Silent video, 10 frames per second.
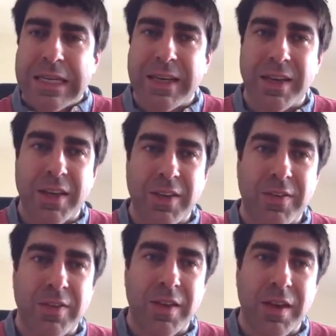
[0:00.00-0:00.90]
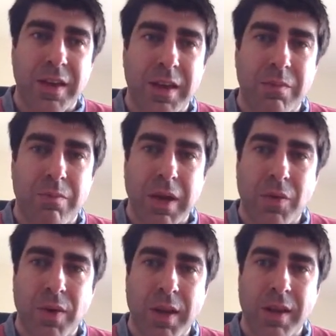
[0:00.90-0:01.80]
It's a
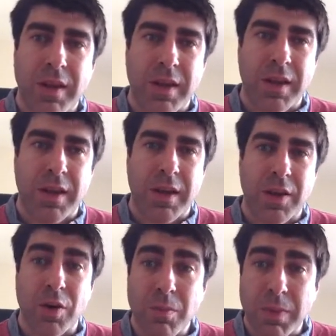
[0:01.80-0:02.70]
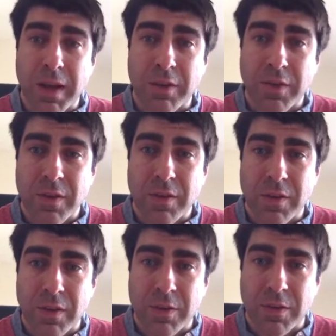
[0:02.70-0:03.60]
very complex
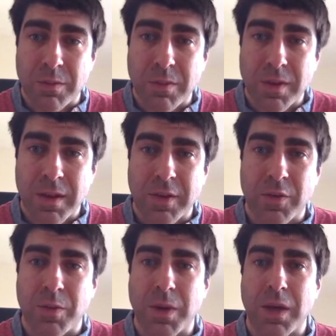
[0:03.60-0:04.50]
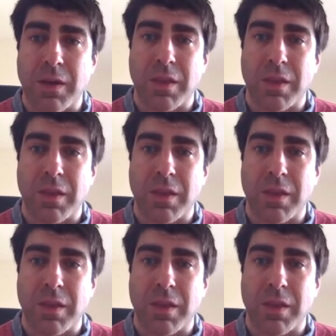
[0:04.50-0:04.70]
system, as you may